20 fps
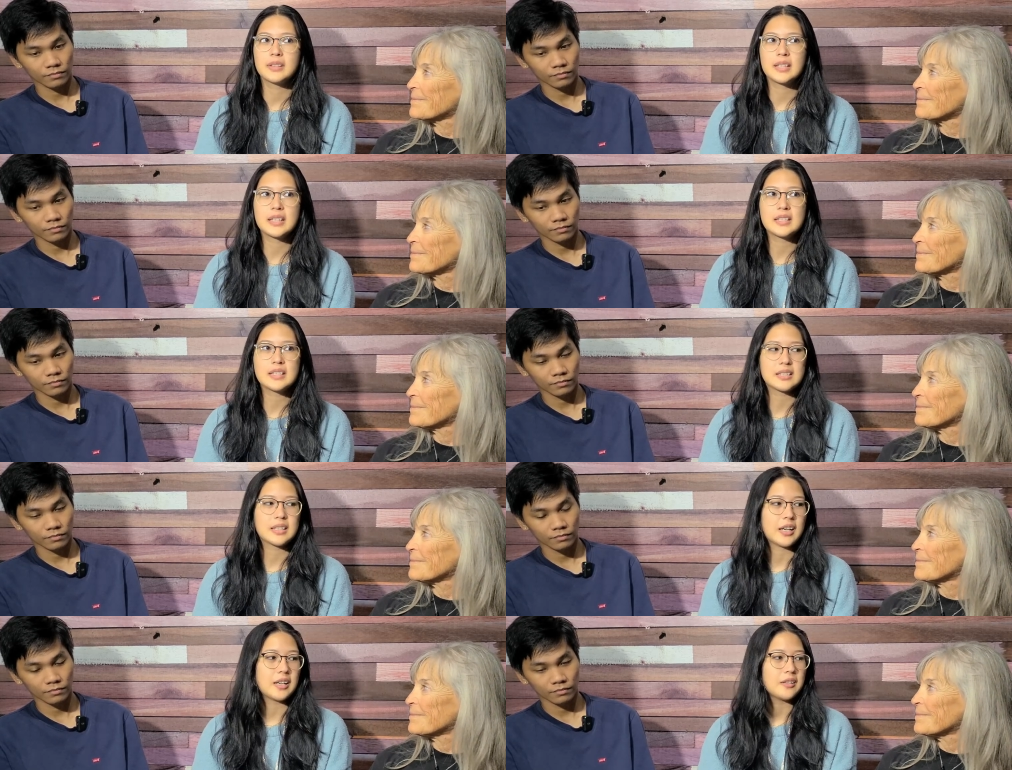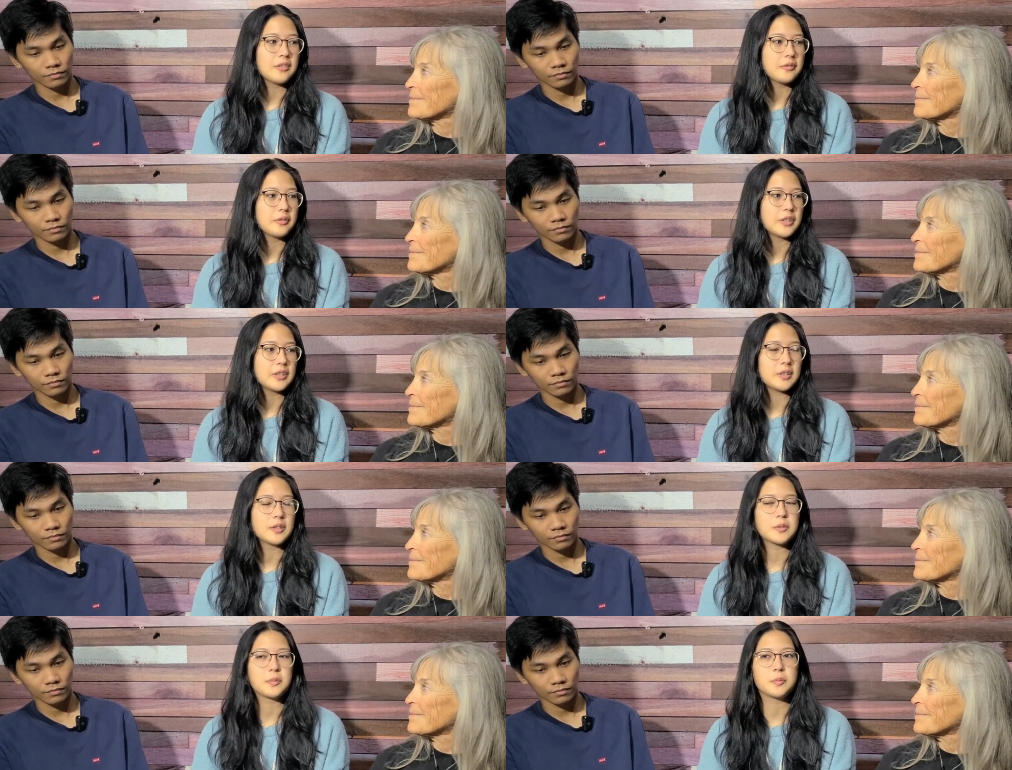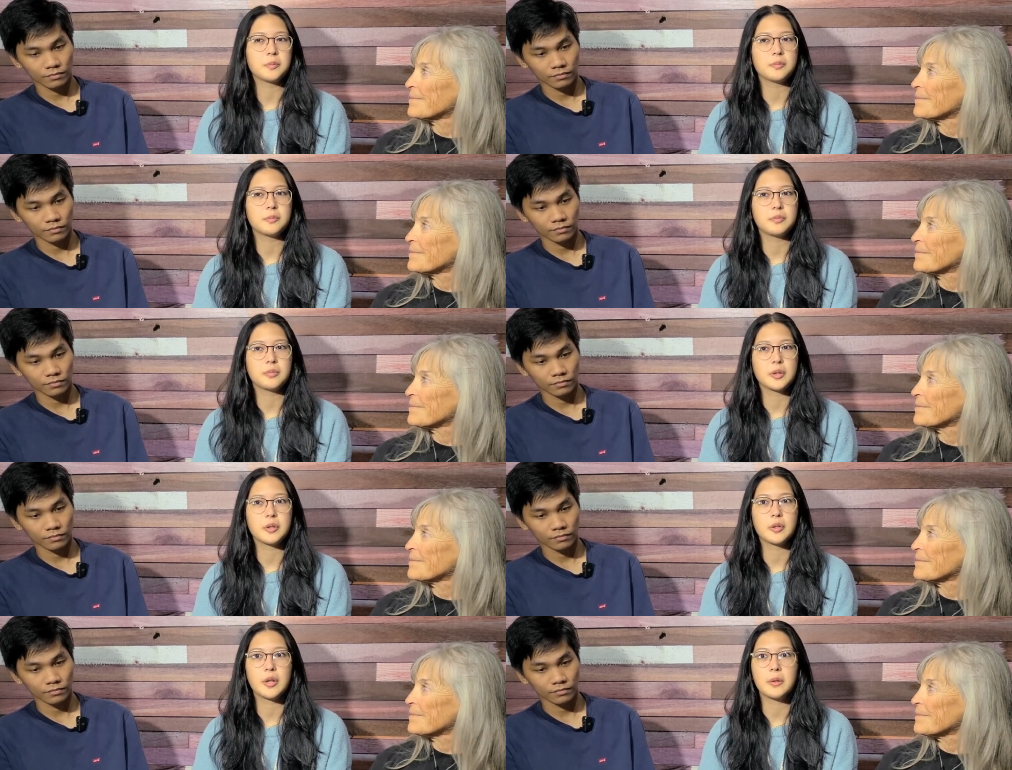Speaker 1: that's kind of what this
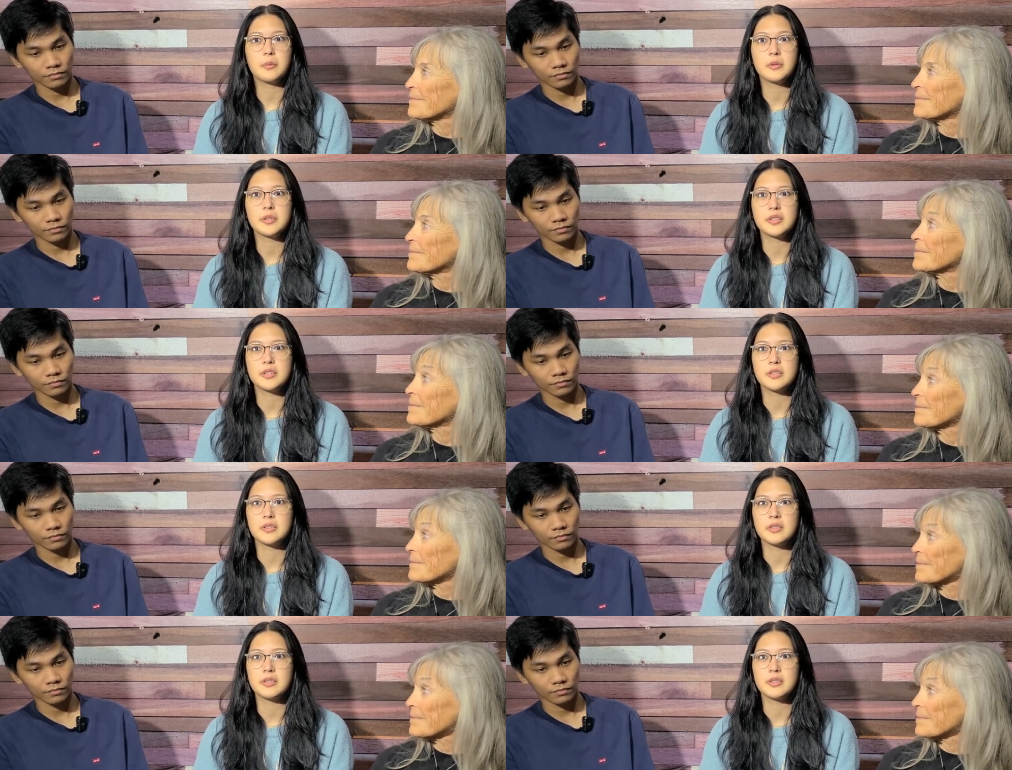program was